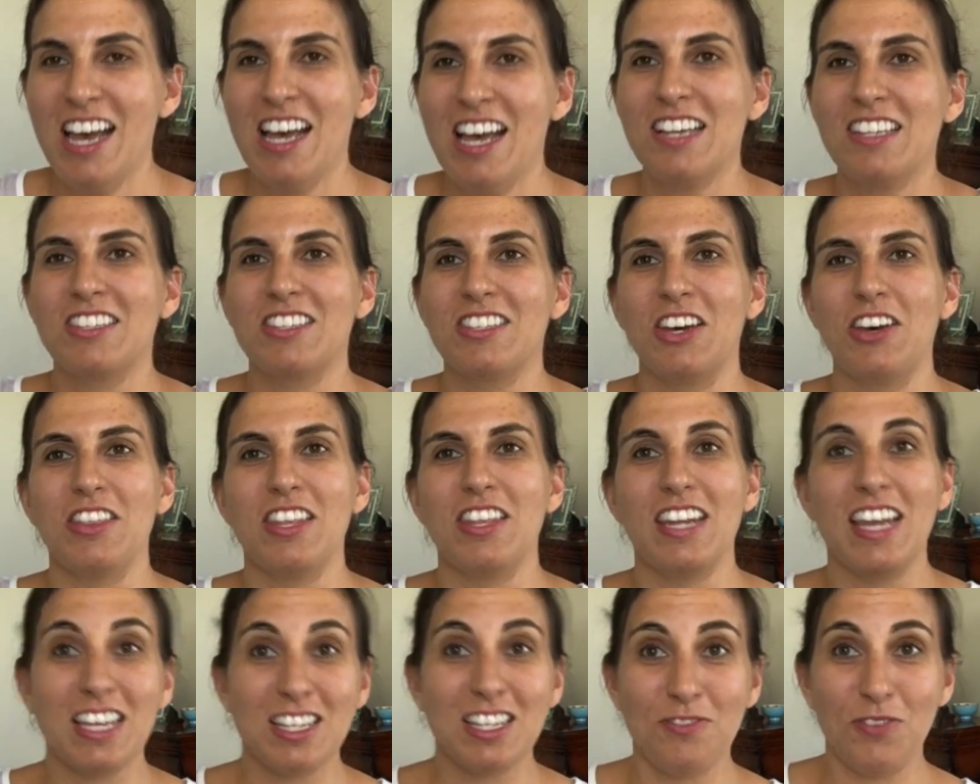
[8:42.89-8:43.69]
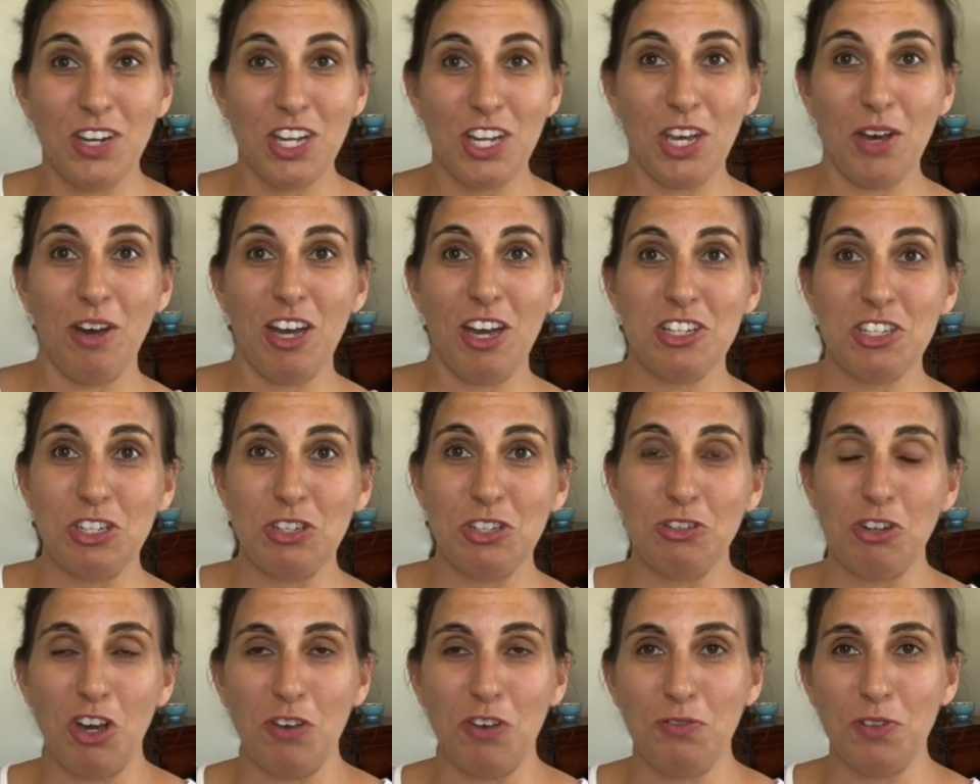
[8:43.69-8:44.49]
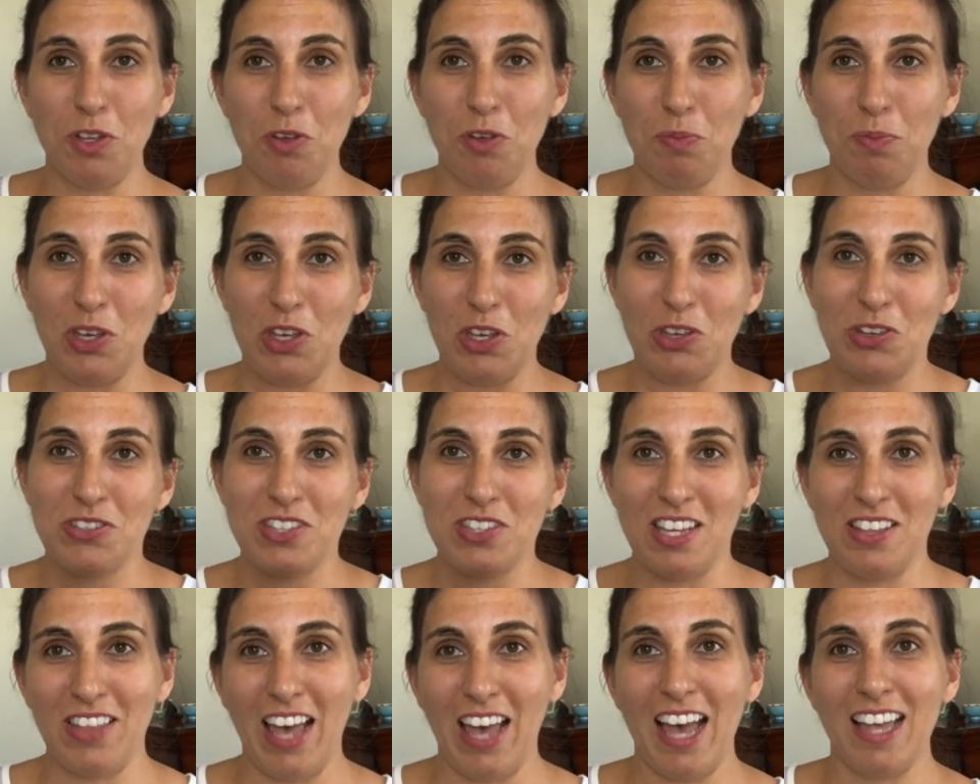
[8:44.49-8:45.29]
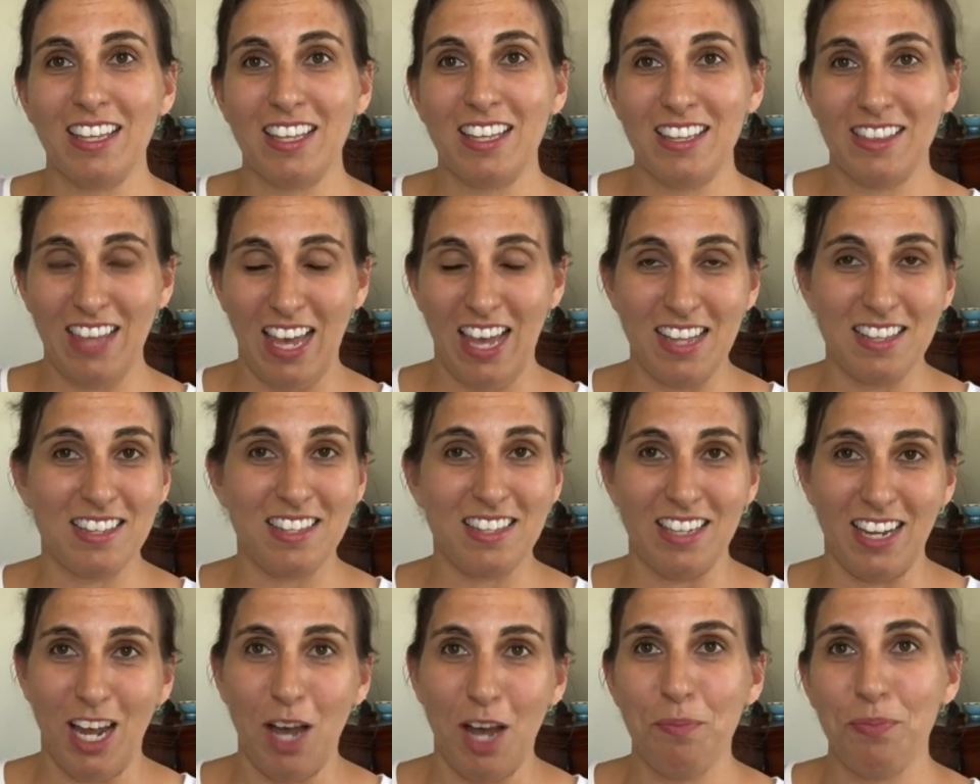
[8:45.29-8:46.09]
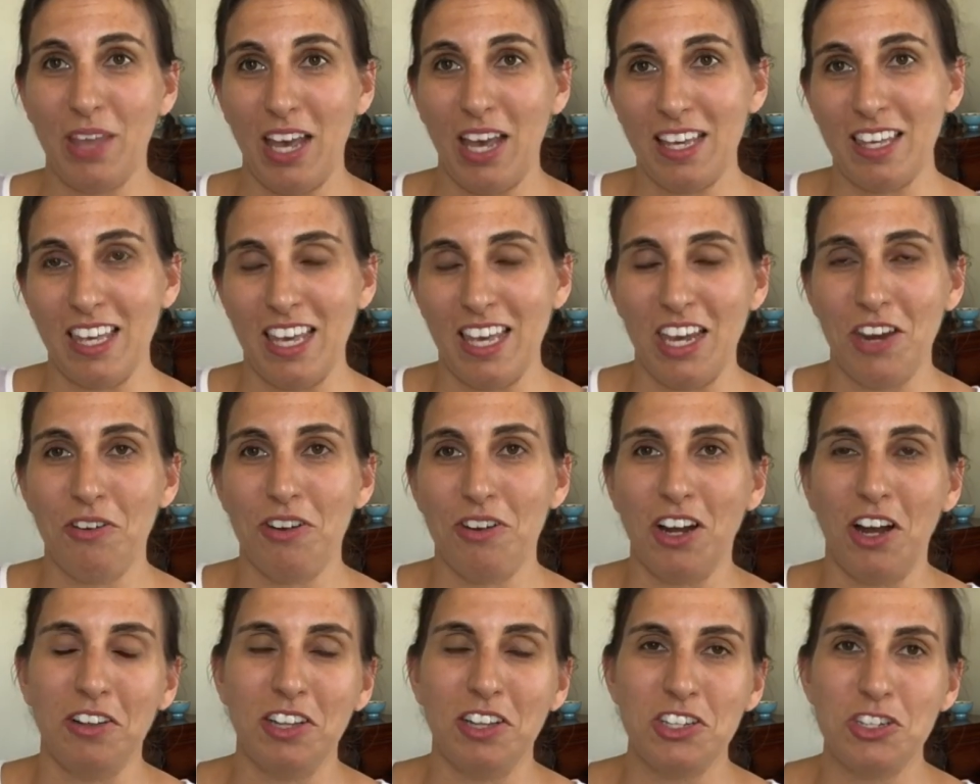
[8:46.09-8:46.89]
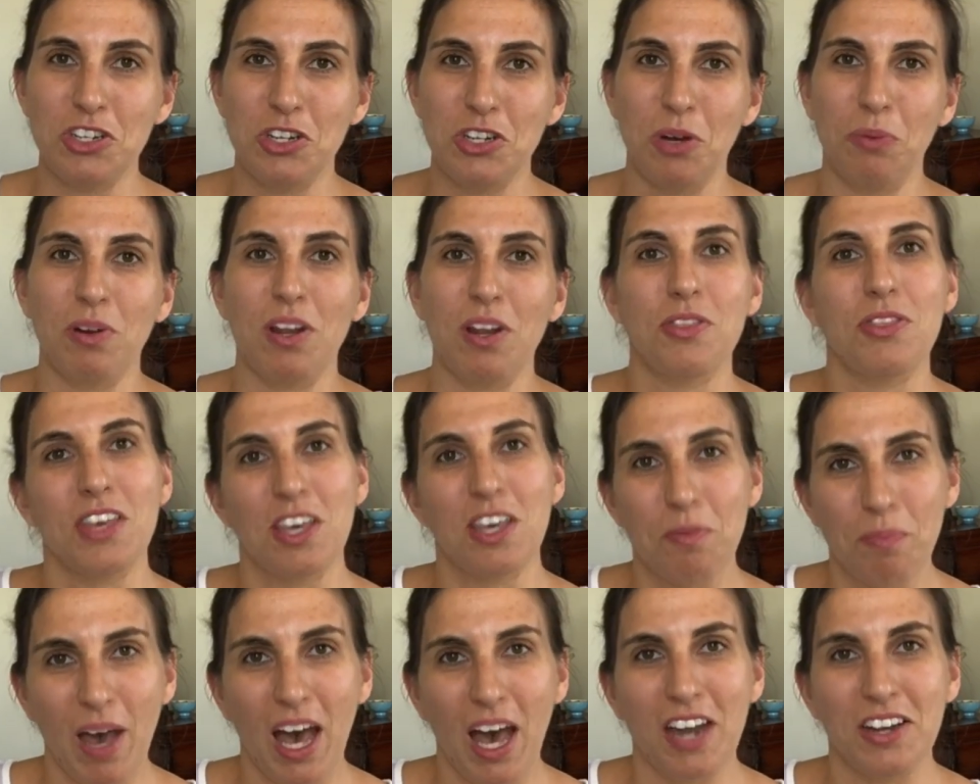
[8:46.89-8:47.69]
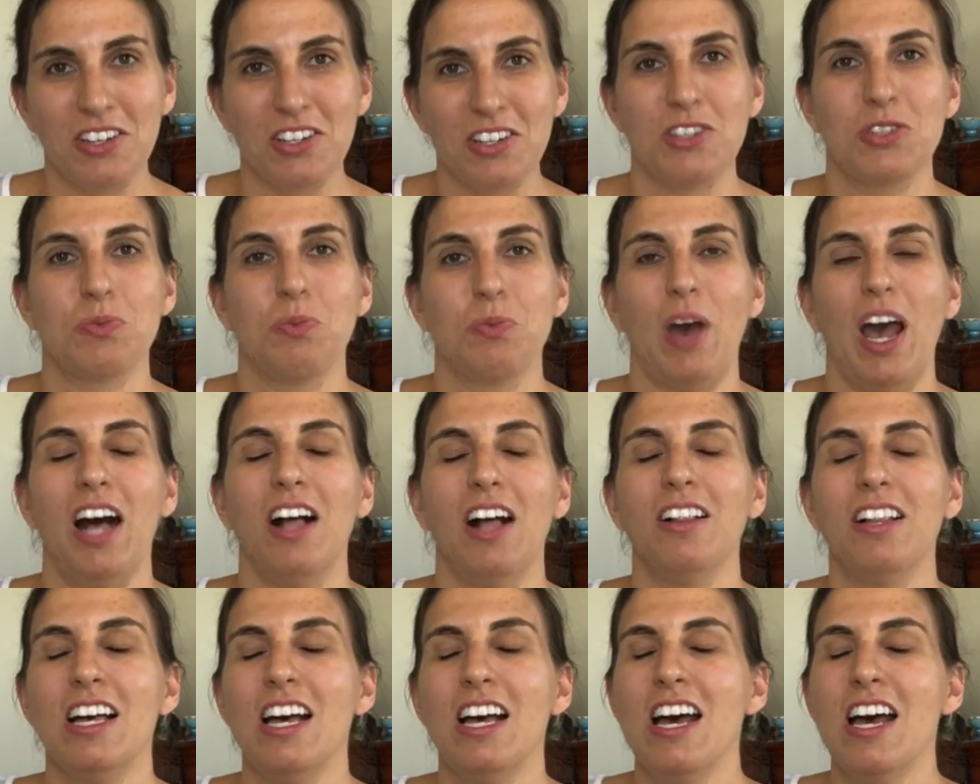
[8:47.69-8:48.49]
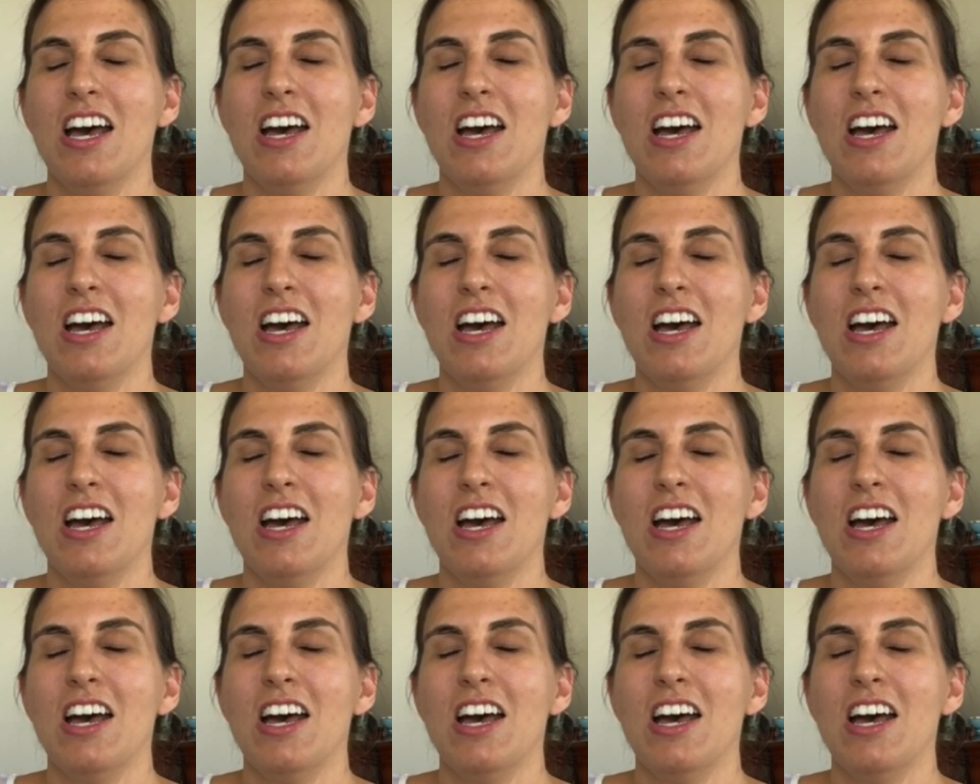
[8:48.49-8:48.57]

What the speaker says: So the next video I do, hopefully, will be using that setup, that gear, and I'll let you know what I think about it as well.